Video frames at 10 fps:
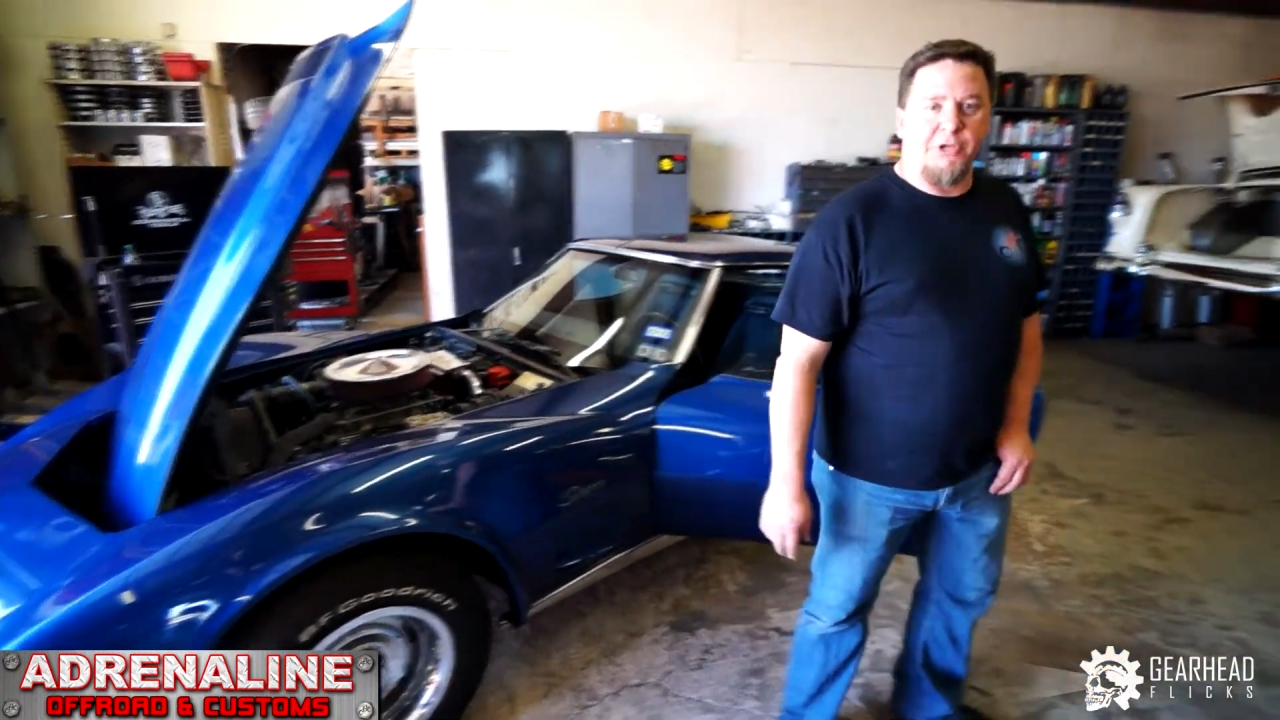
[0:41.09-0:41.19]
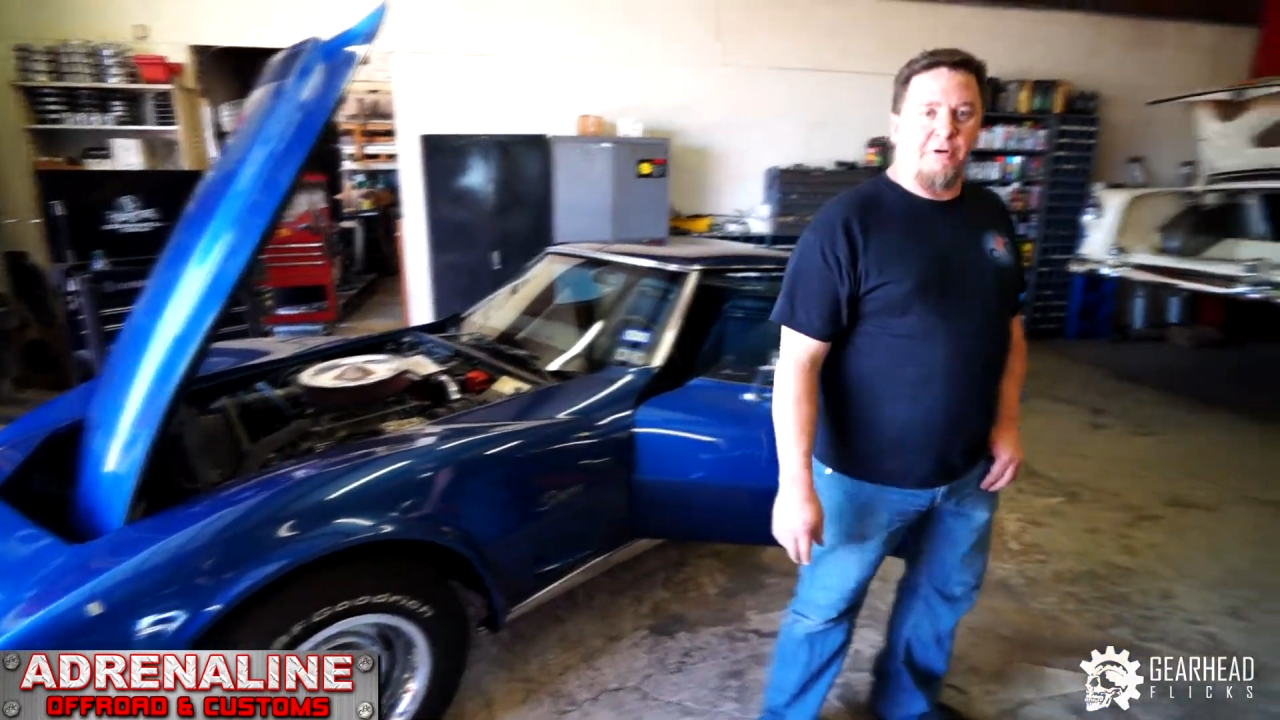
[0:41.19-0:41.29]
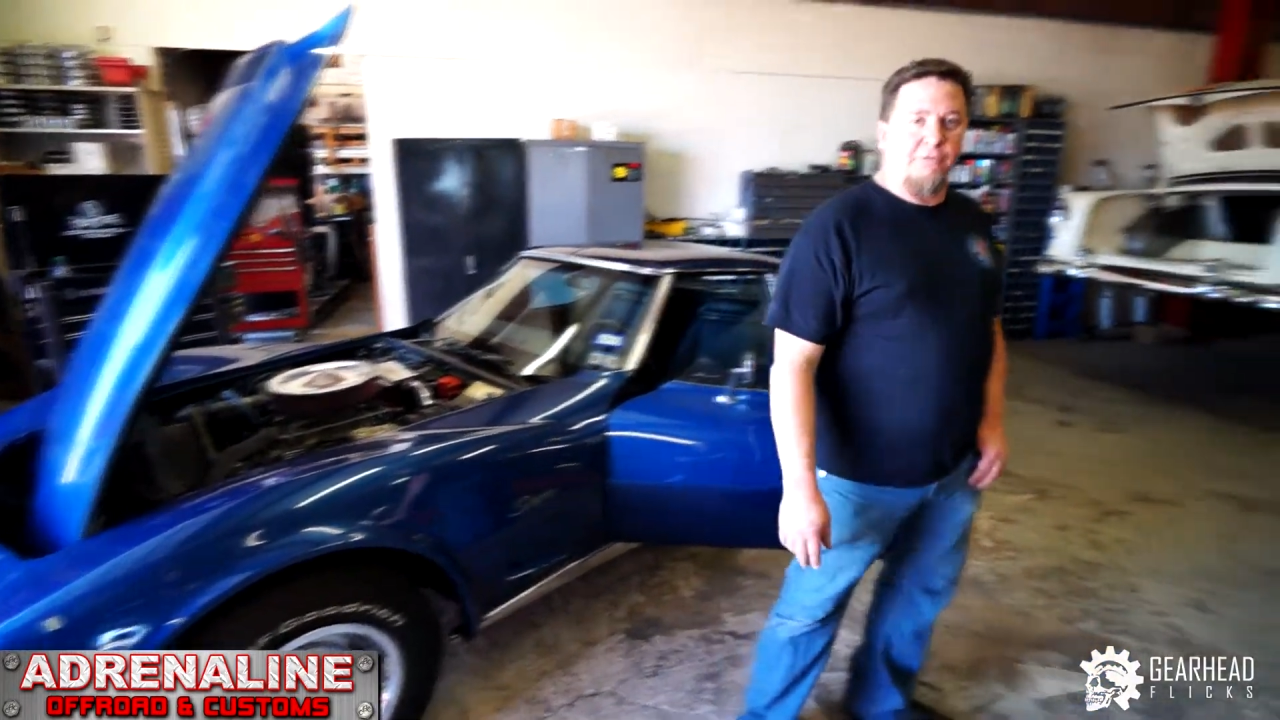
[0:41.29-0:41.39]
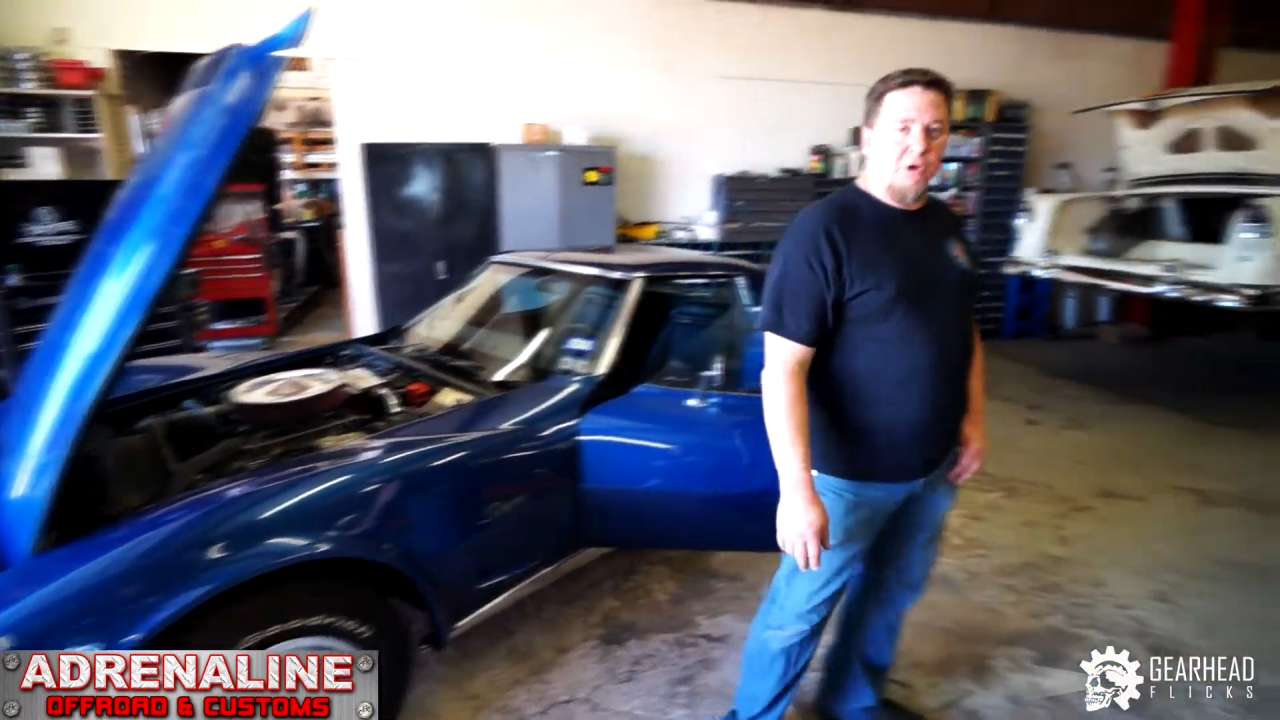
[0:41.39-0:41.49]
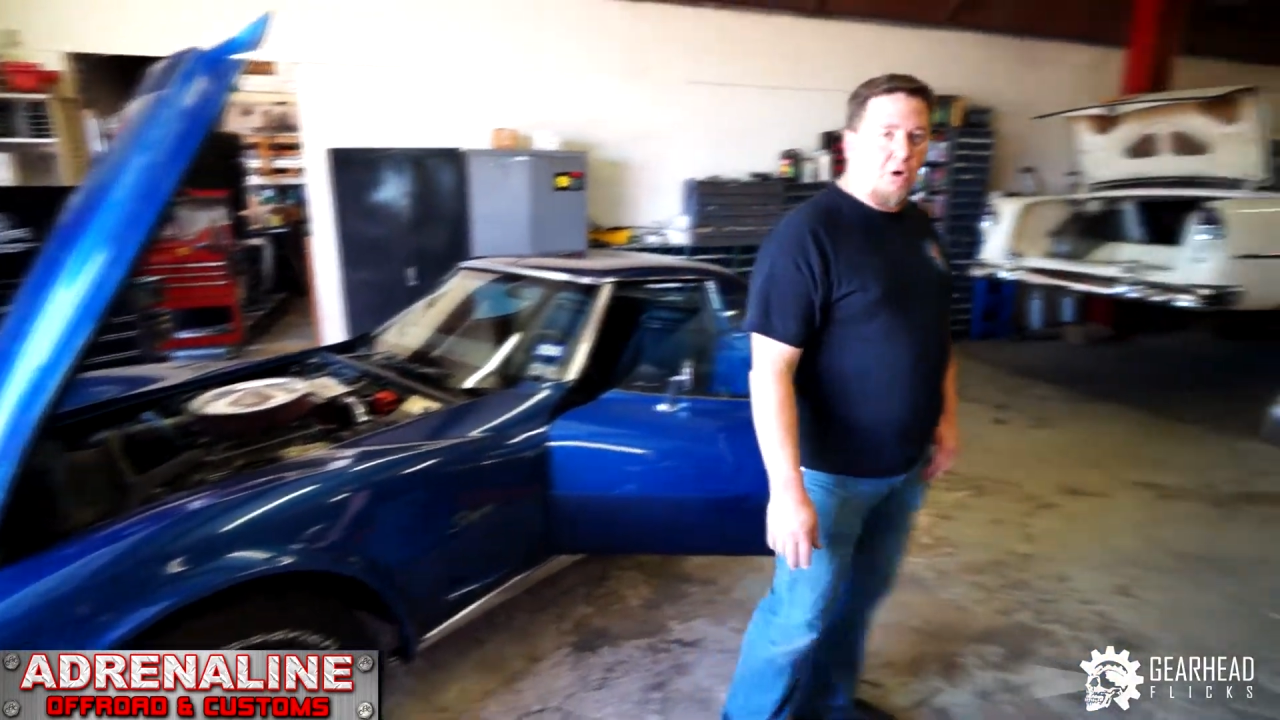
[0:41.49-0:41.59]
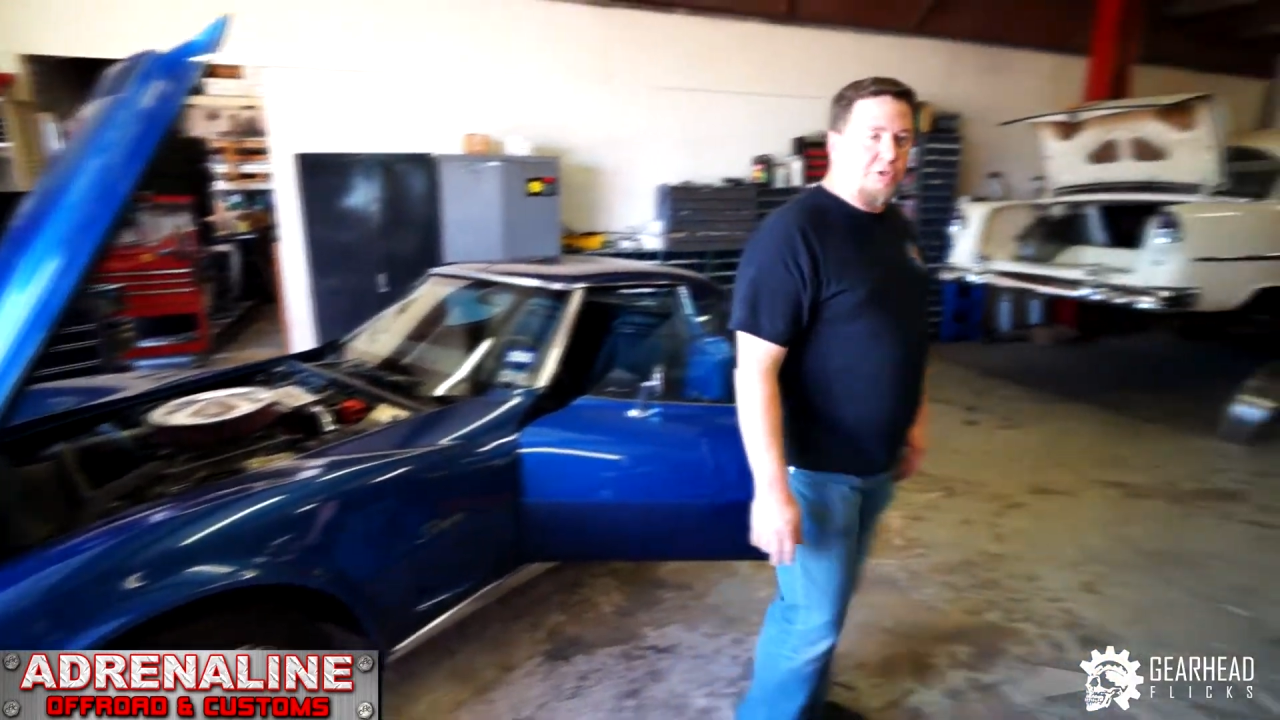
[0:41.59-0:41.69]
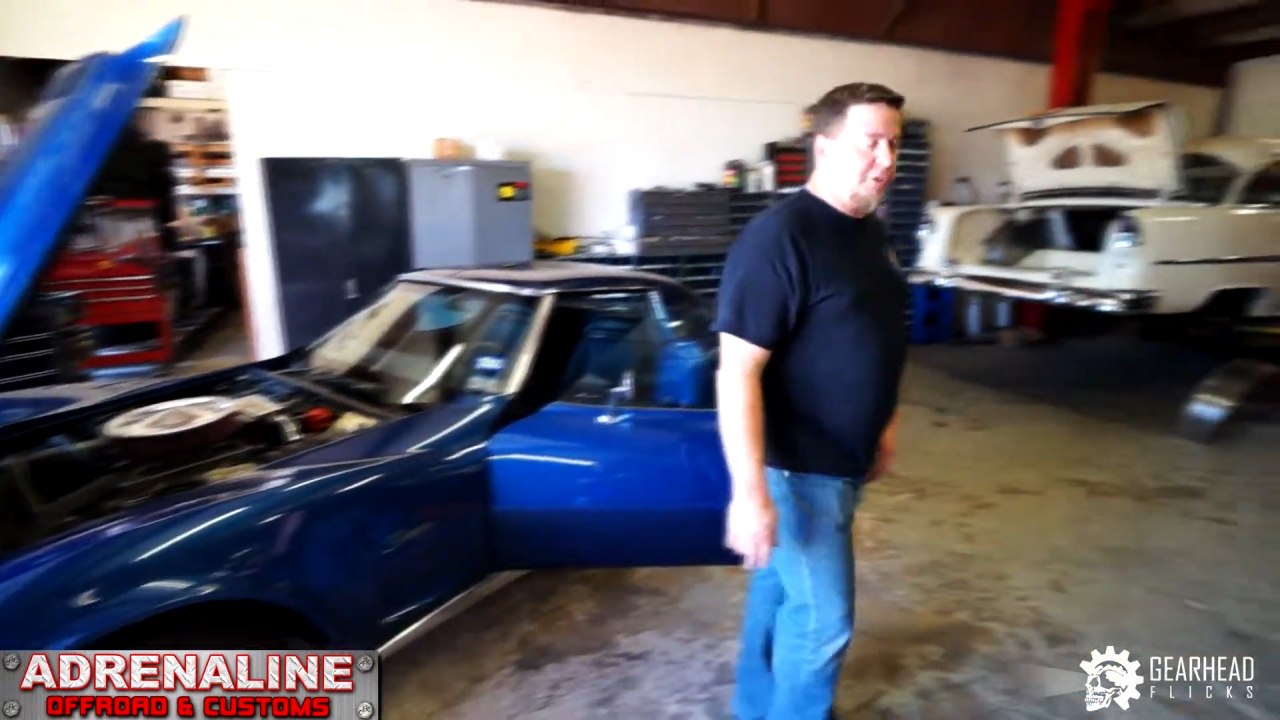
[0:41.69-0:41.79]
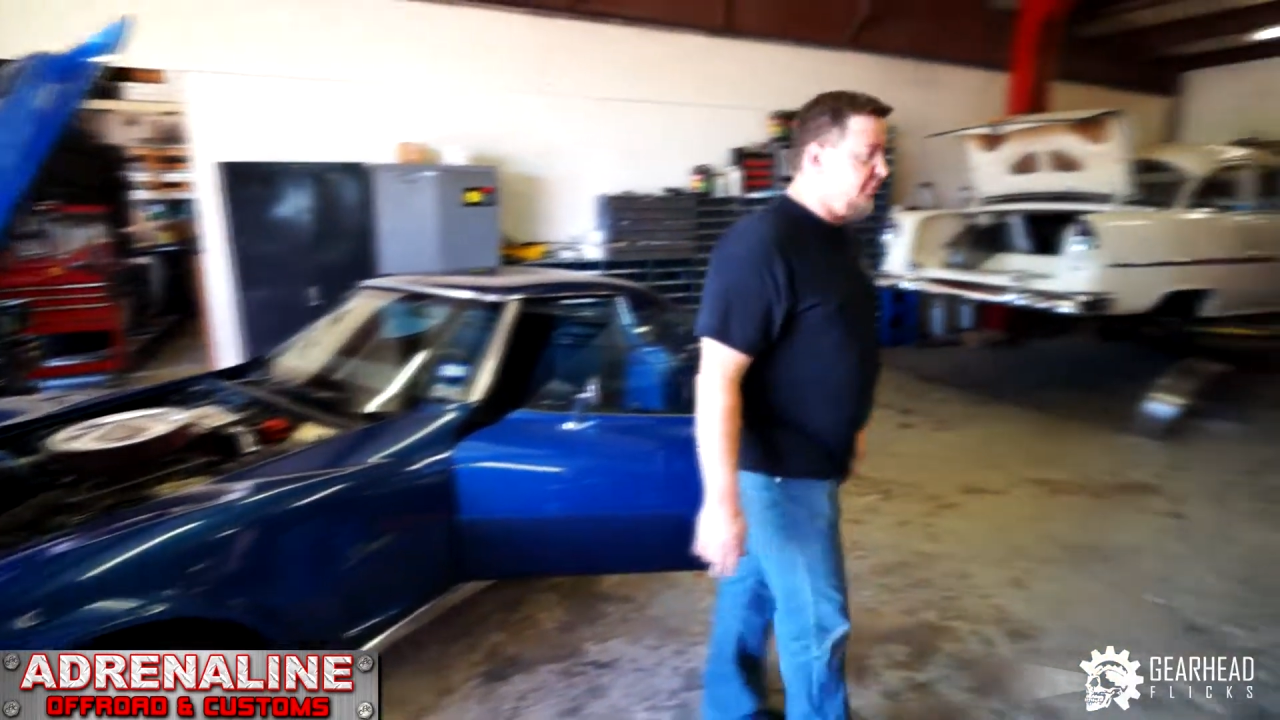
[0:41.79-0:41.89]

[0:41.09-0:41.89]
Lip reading: year for the car show